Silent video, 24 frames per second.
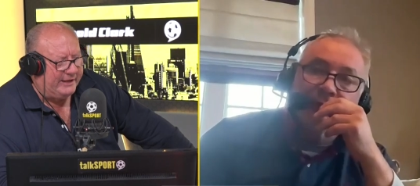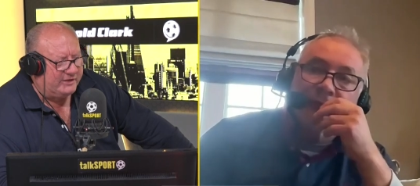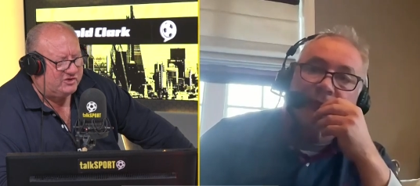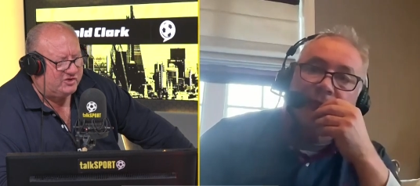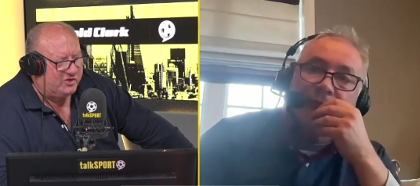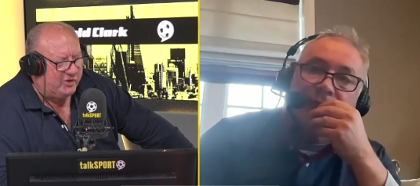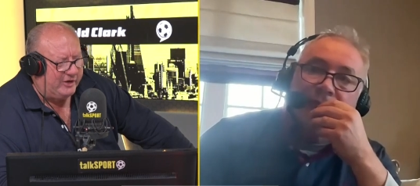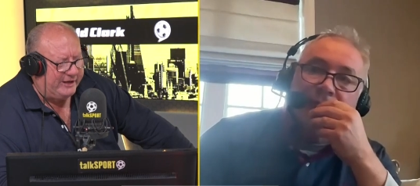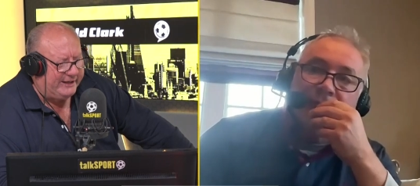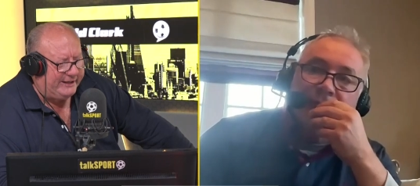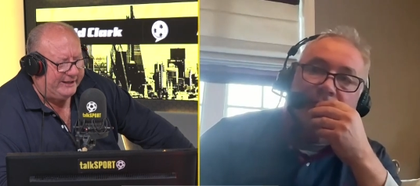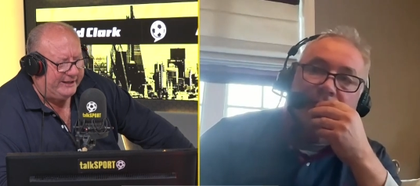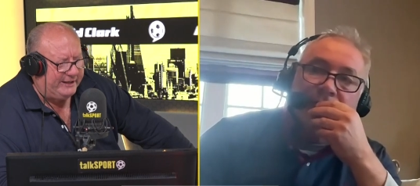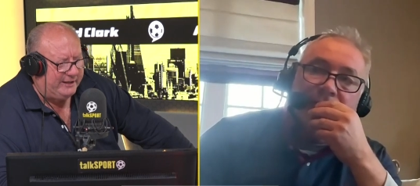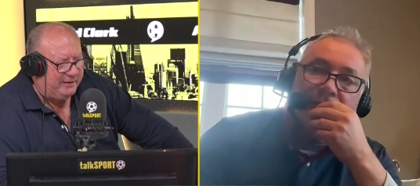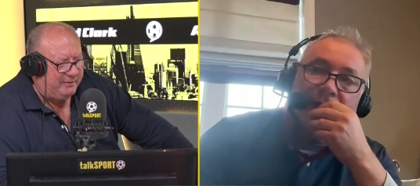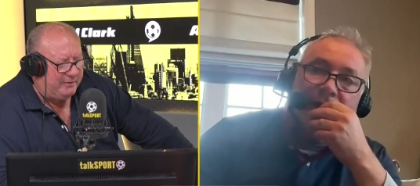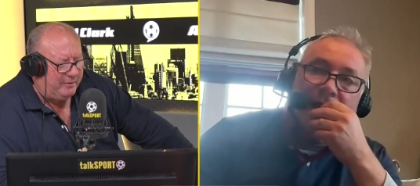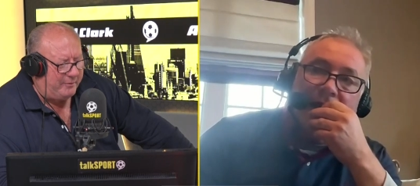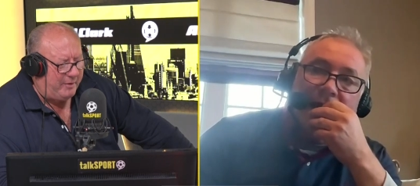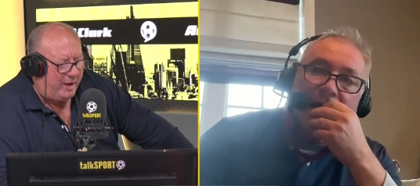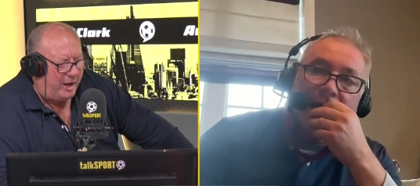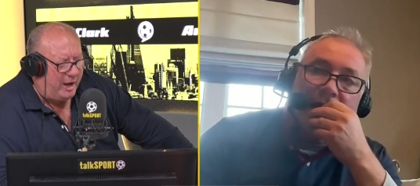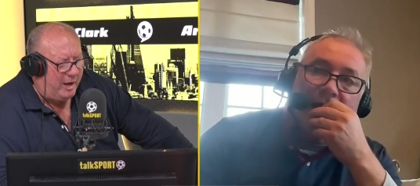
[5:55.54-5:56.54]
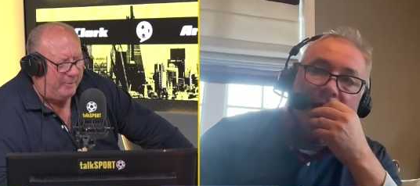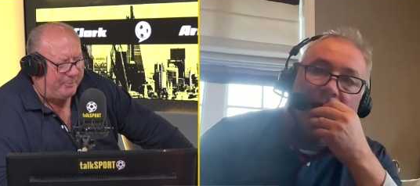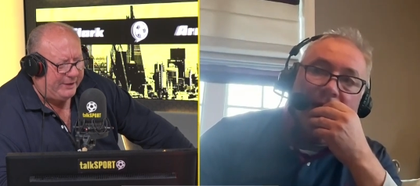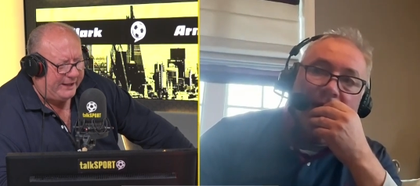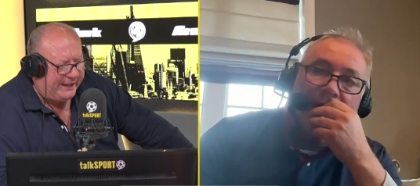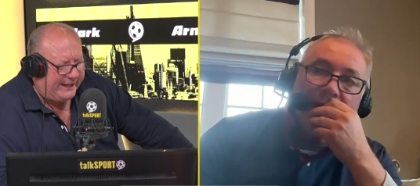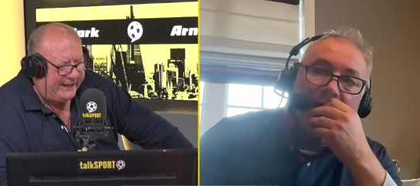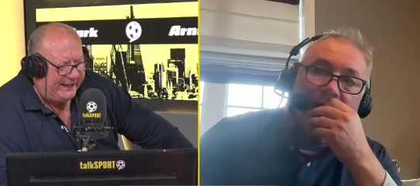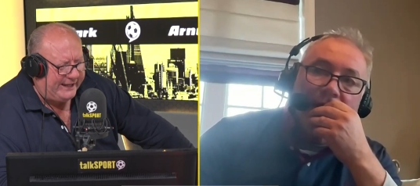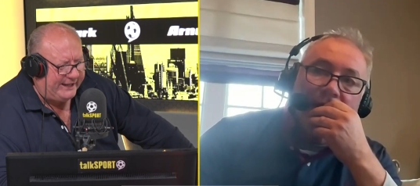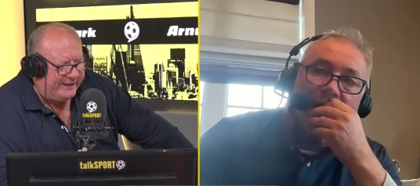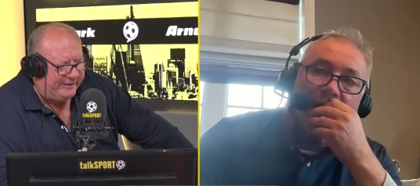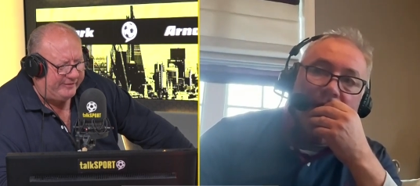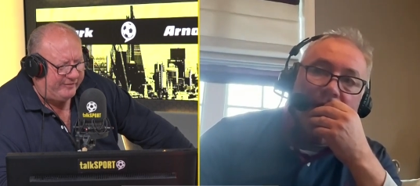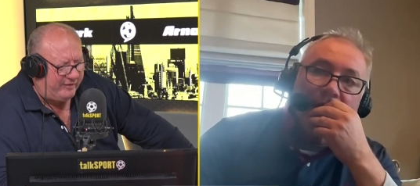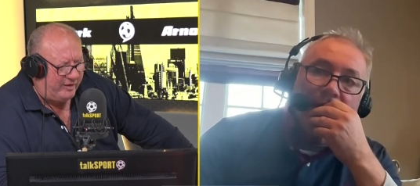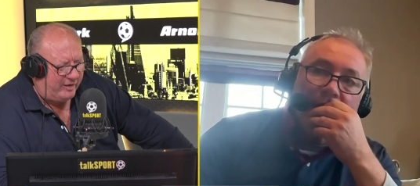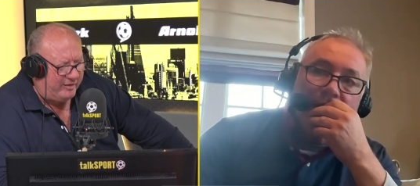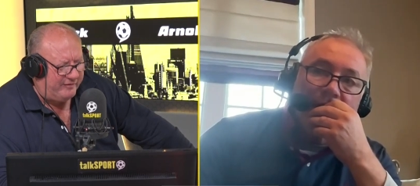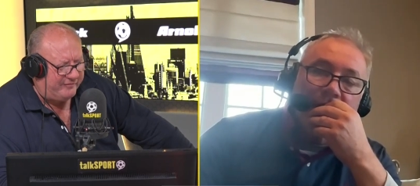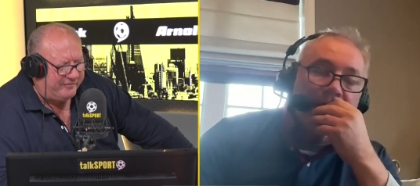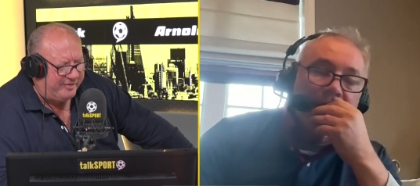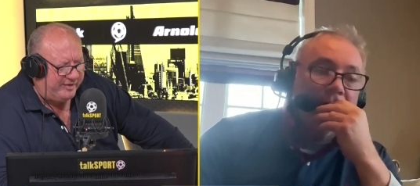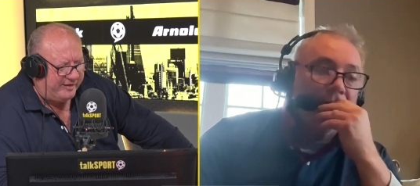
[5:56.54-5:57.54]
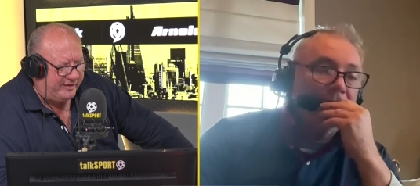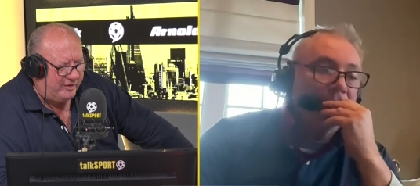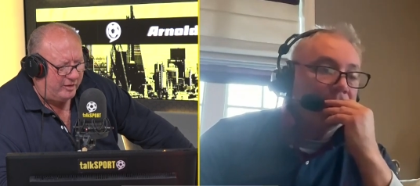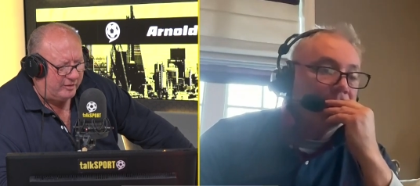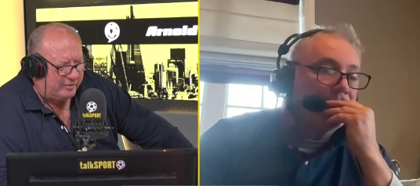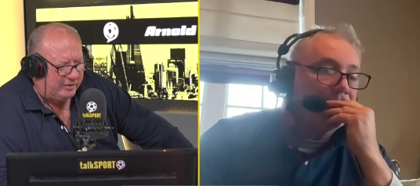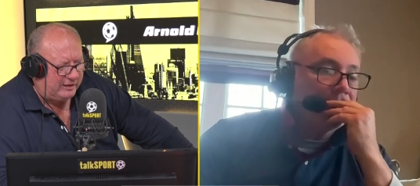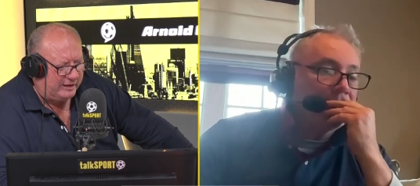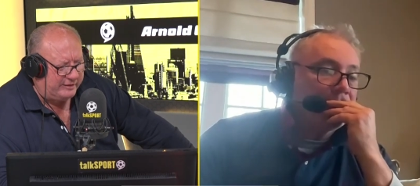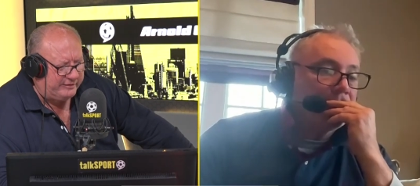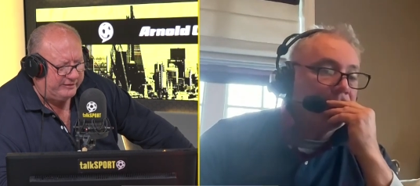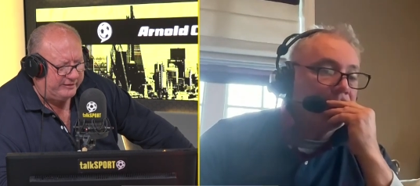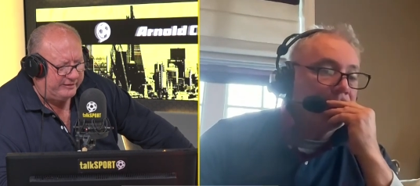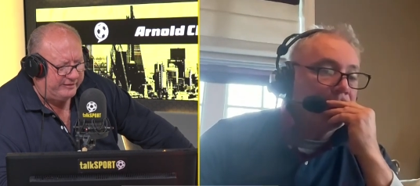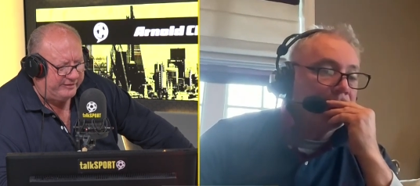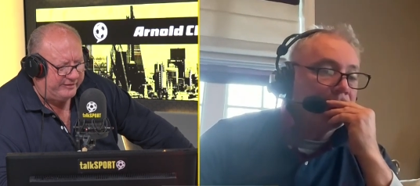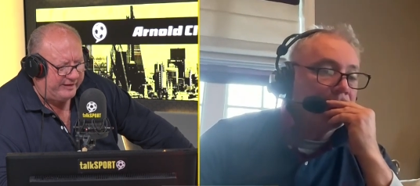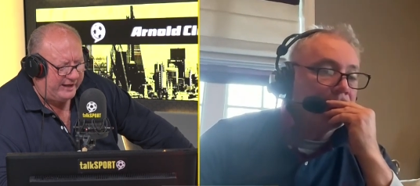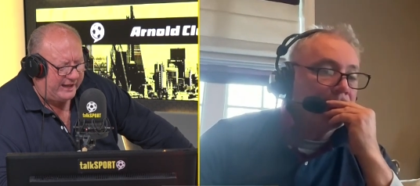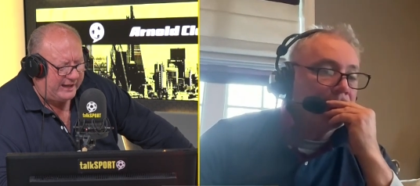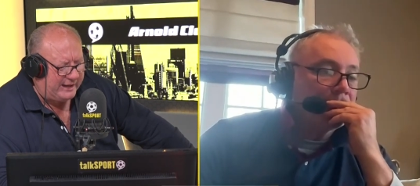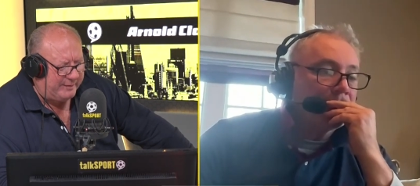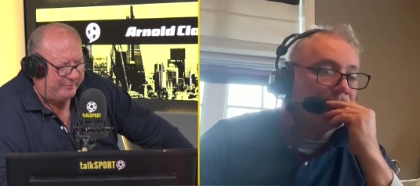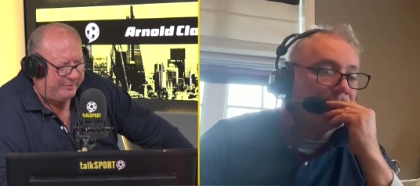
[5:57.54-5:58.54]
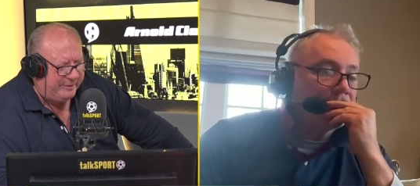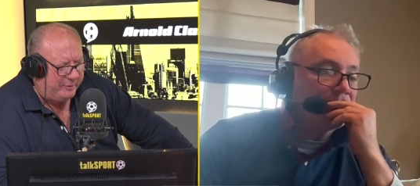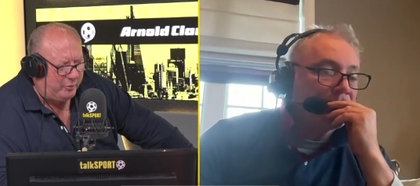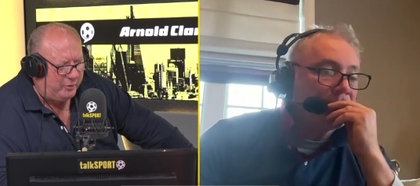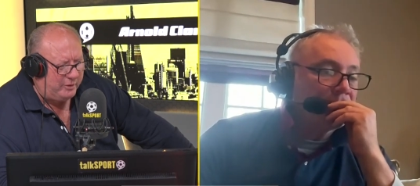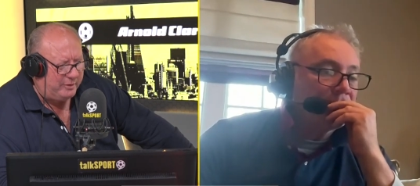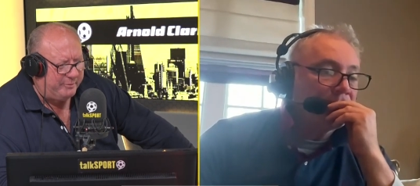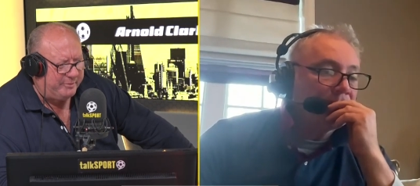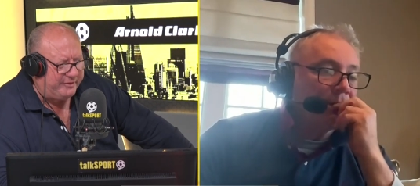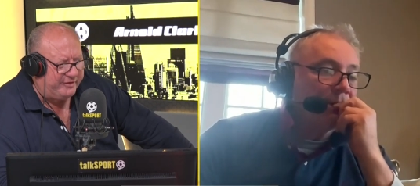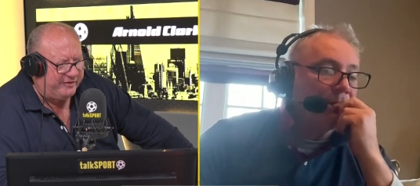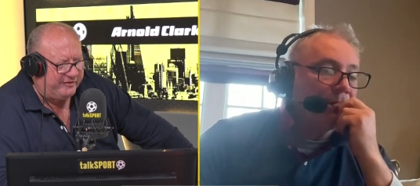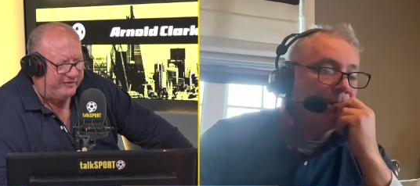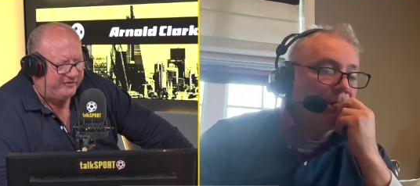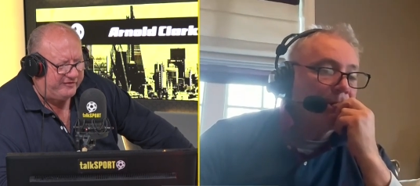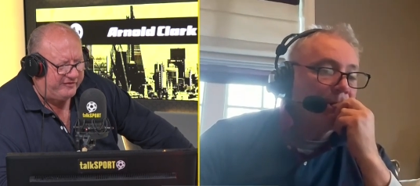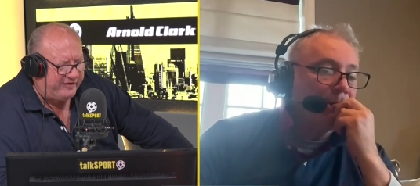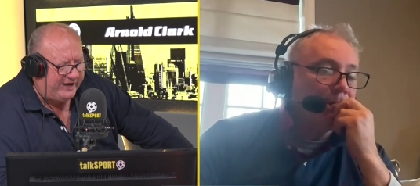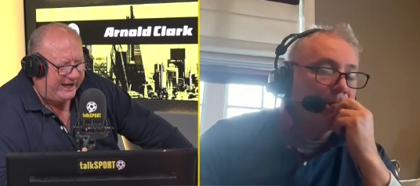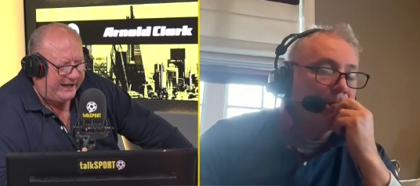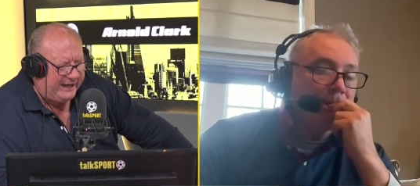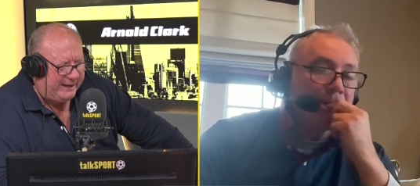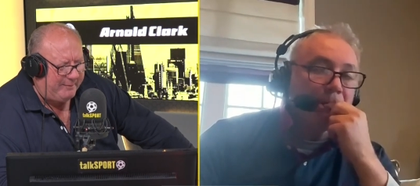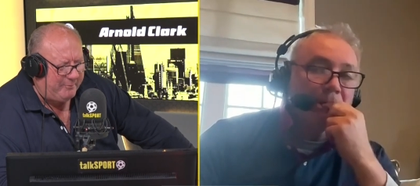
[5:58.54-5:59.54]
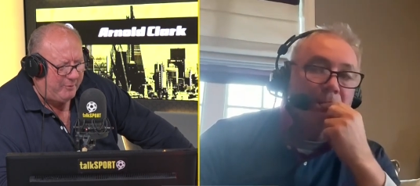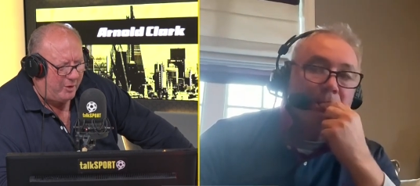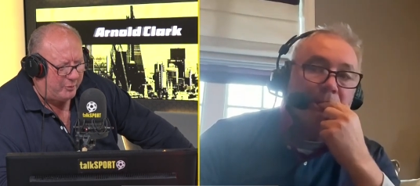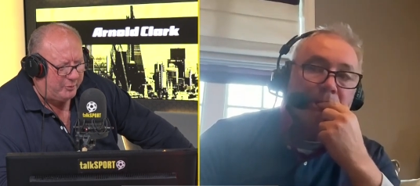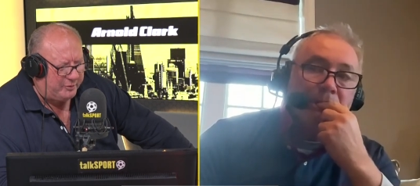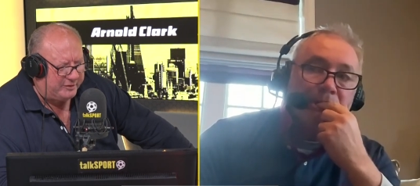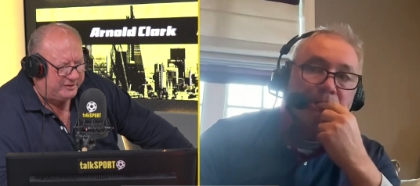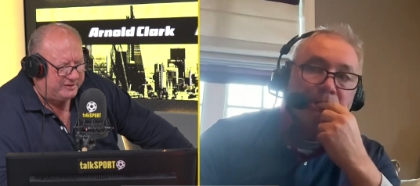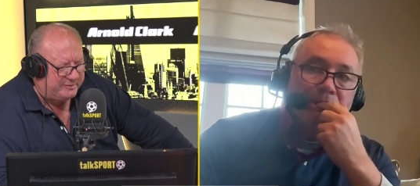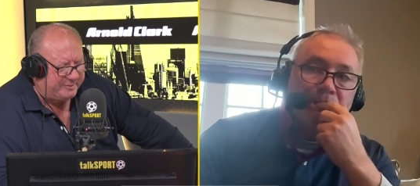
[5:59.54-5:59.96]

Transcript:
Speaker 1: training up ahead of the North London derby? Would it be the same, or would